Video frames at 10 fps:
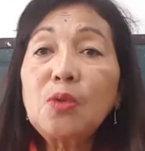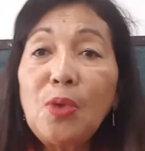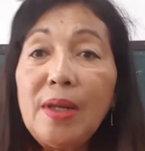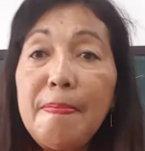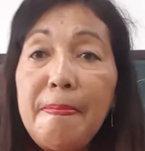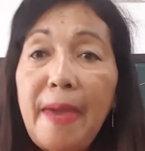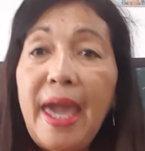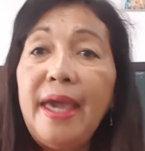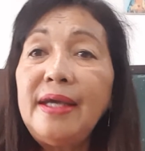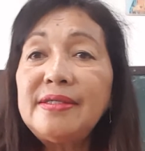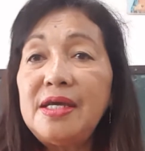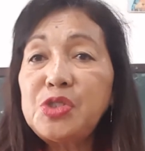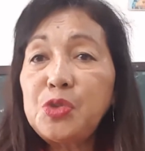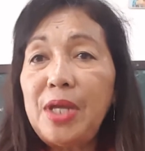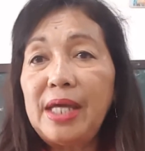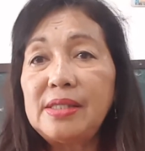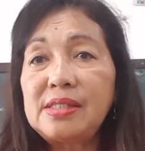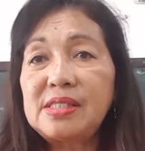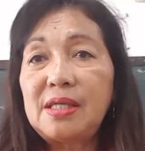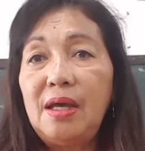will make the
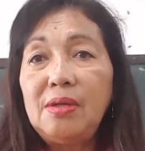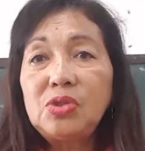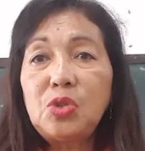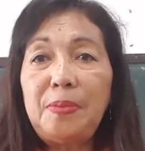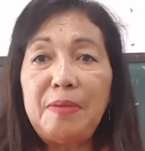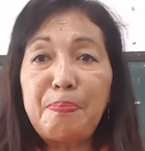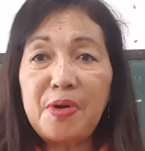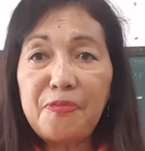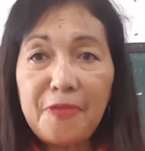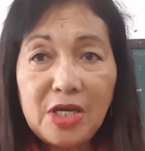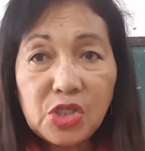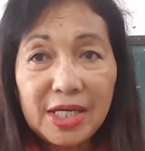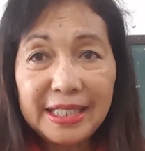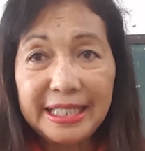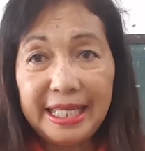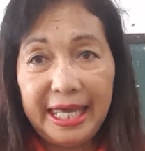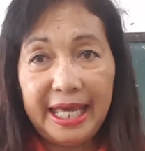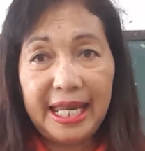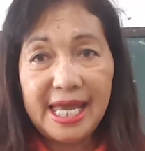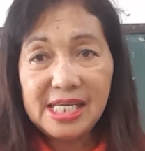students to be proficient in
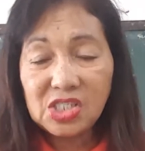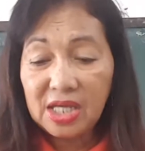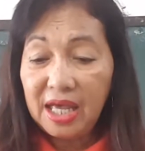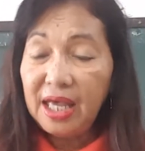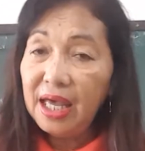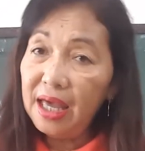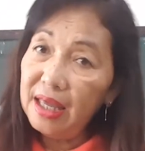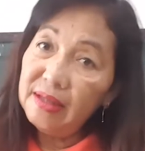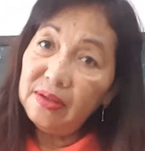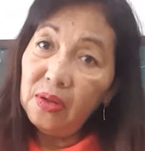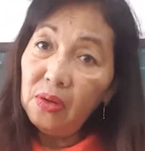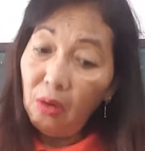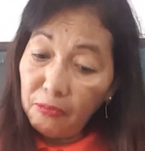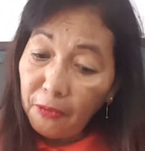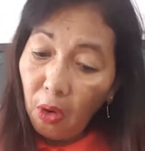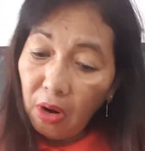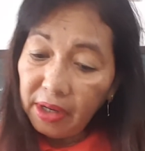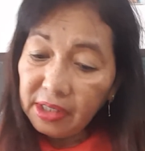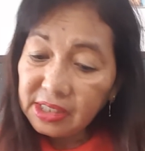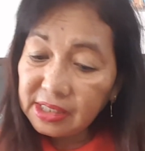English, and of
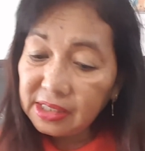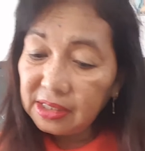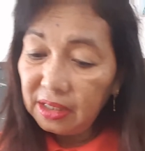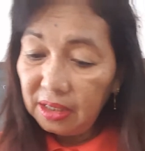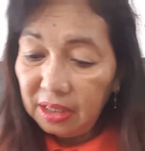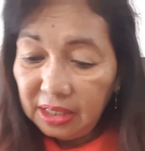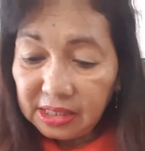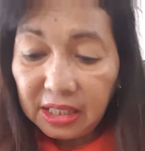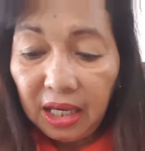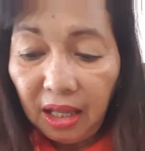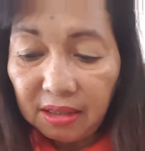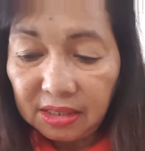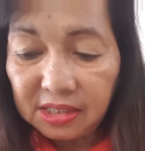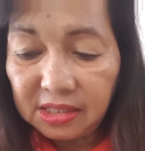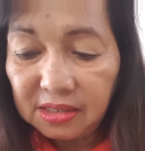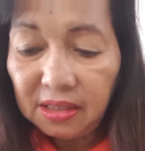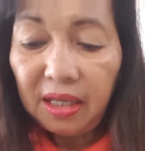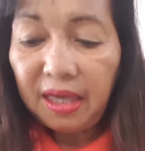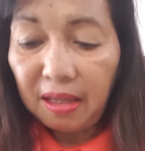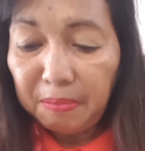course skills
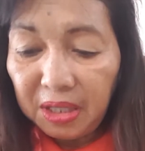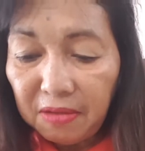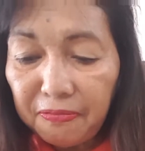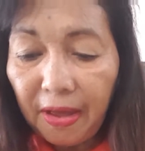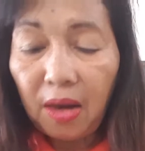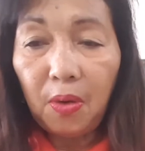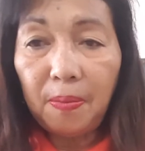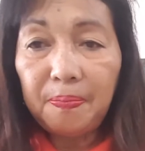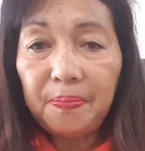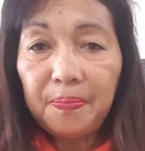can be developed